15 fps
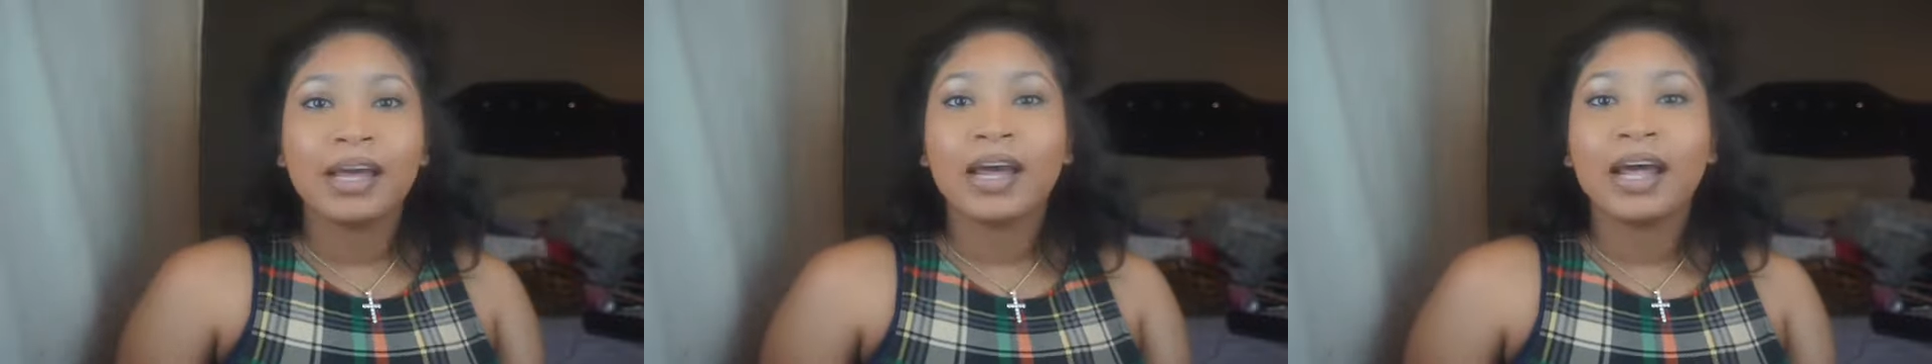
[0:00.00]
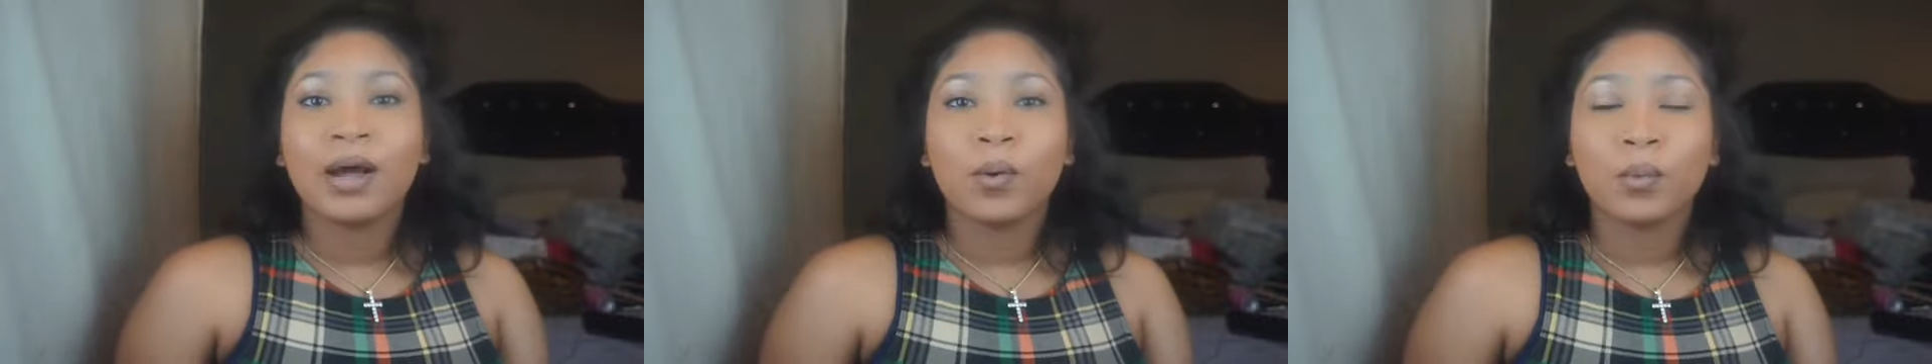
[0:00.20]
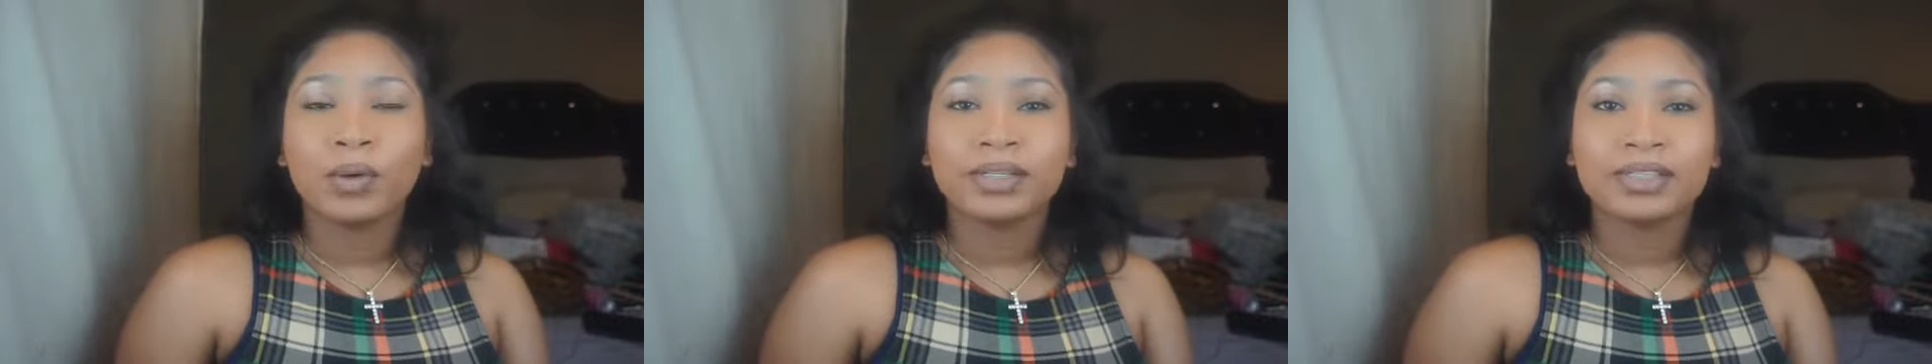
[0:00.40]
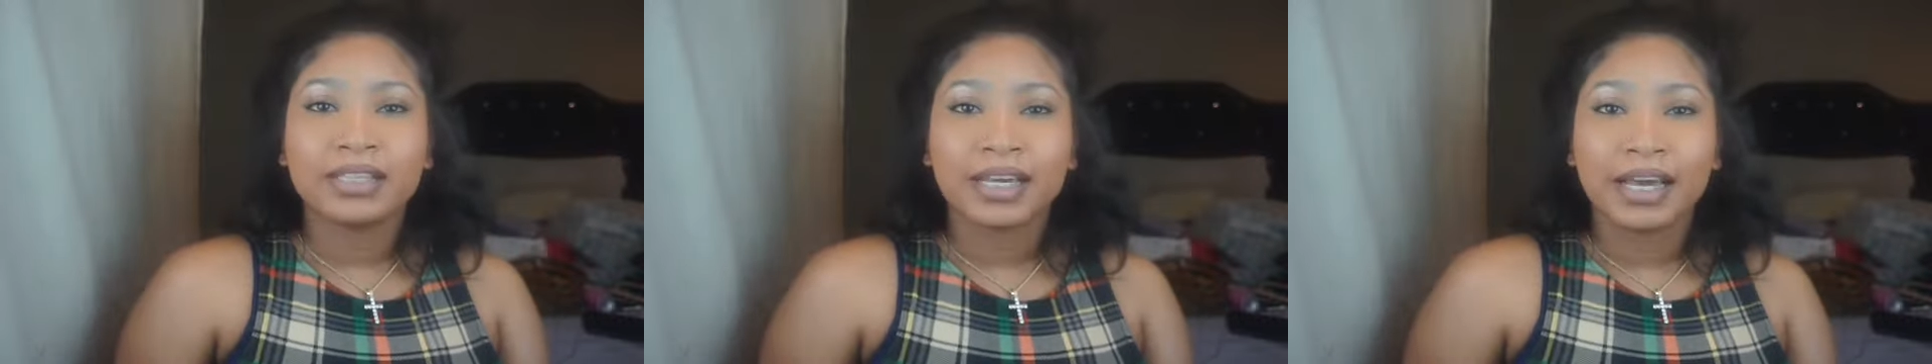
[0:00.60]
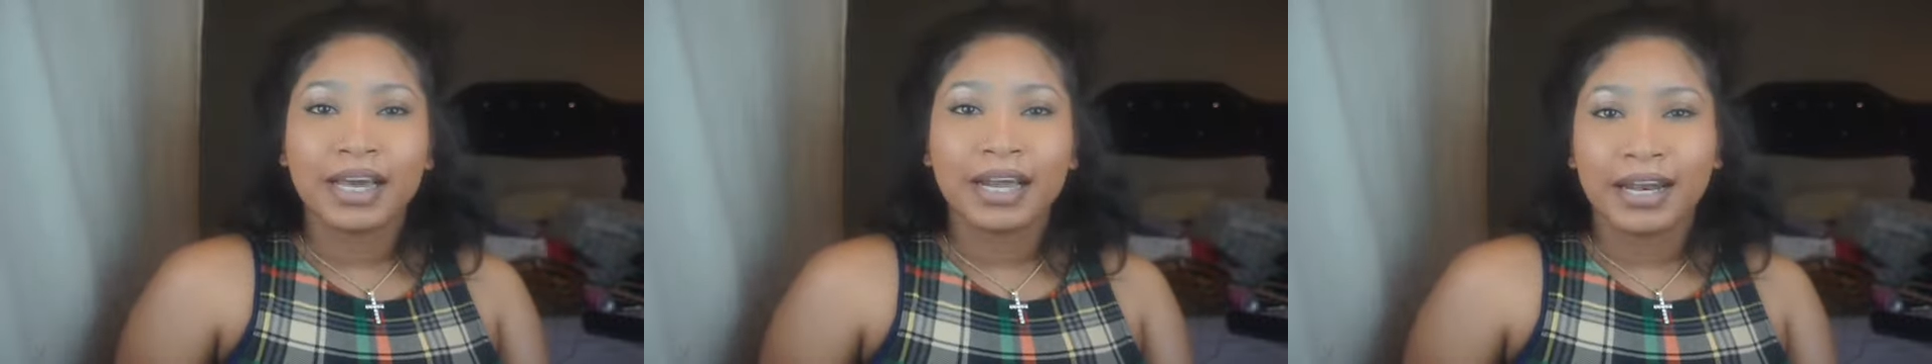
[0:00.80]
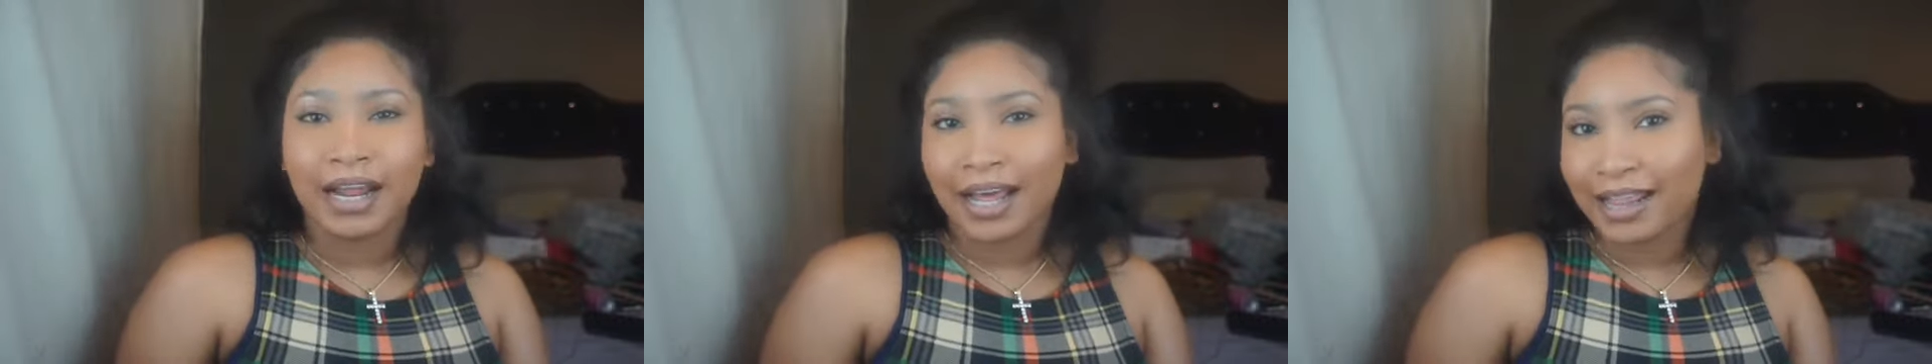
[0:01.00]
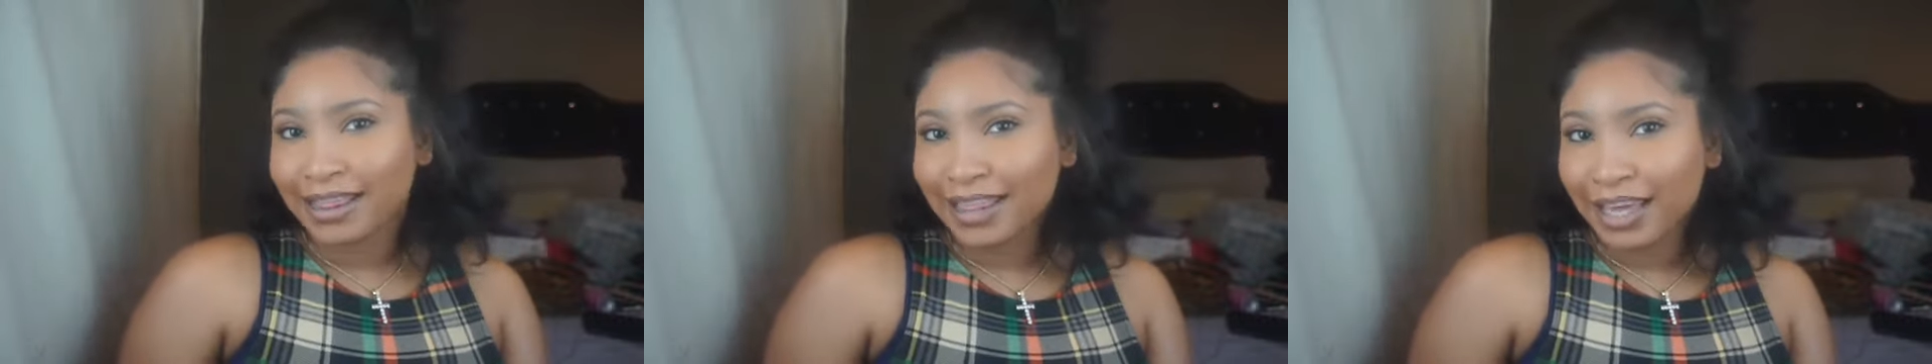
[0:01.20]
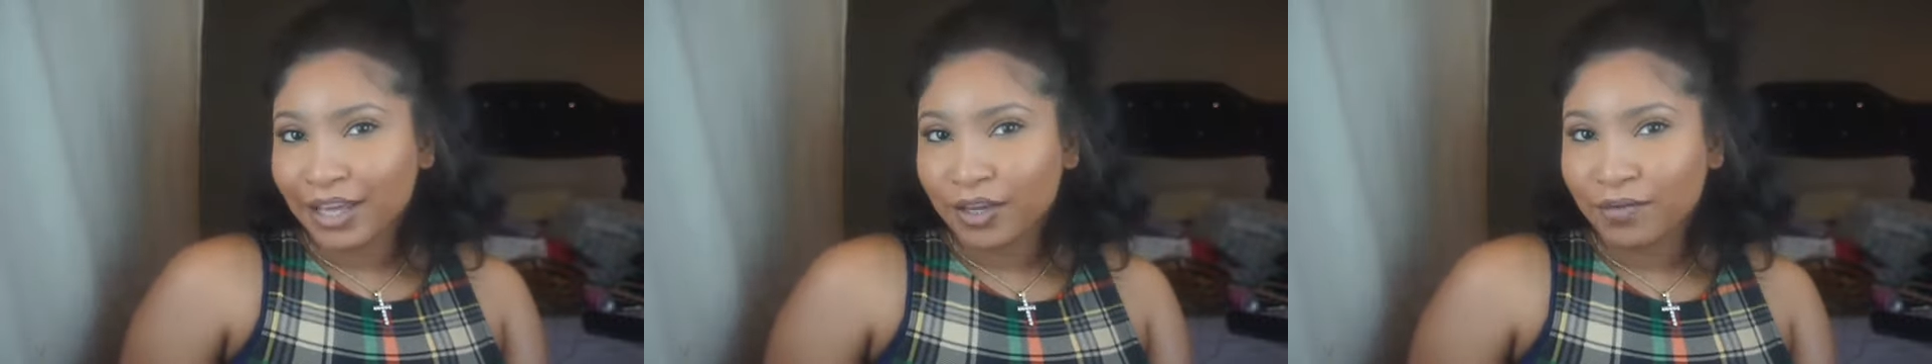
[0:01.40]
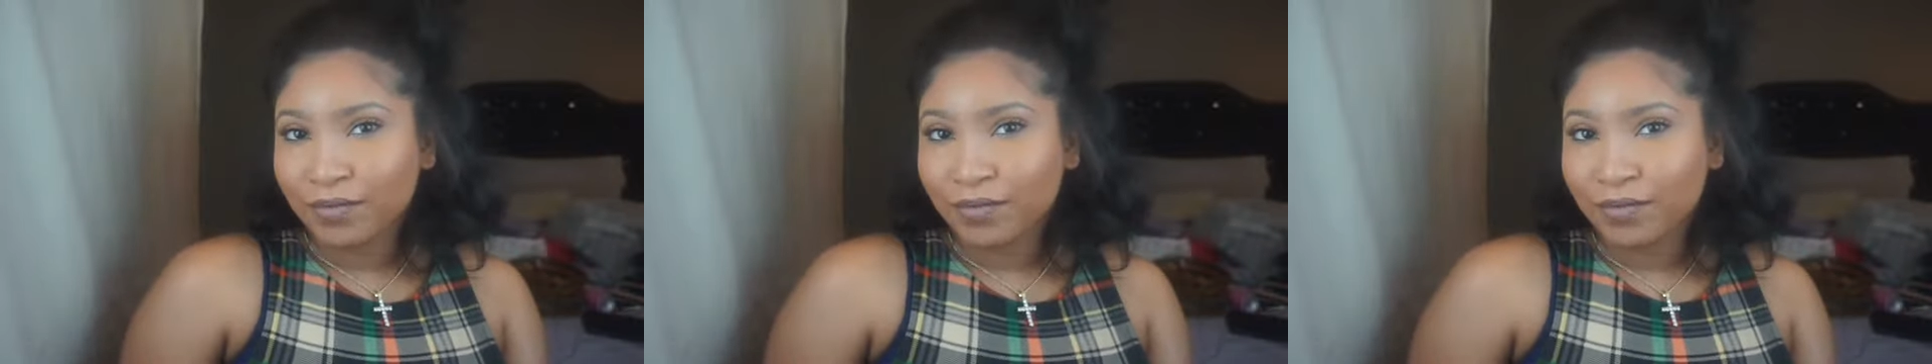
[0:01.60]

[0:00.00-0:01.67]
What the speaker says: Once again, thank you